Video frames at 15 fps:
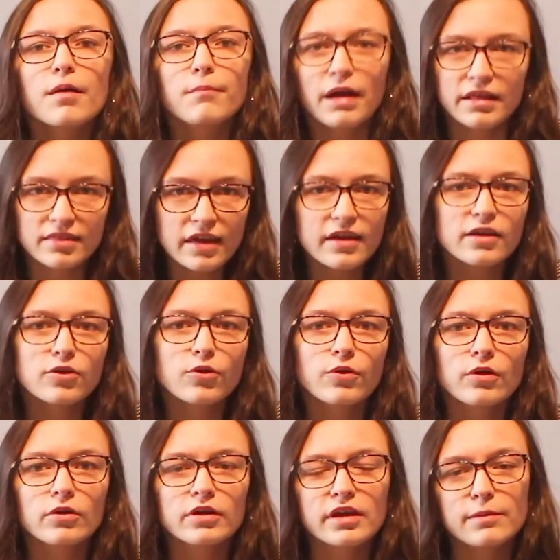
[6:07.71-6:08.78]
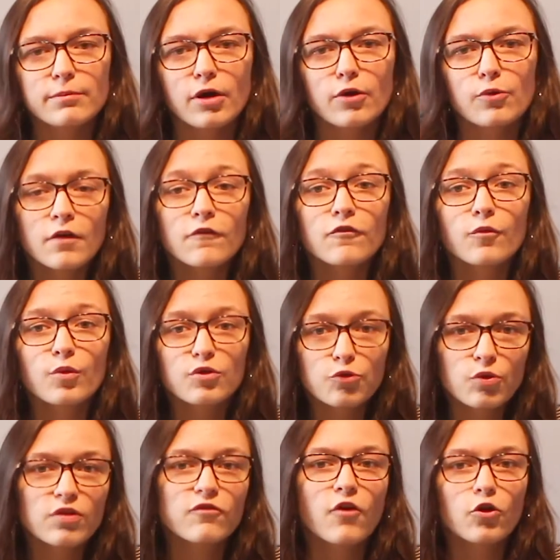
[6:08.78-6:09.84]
my second oral chemo, which was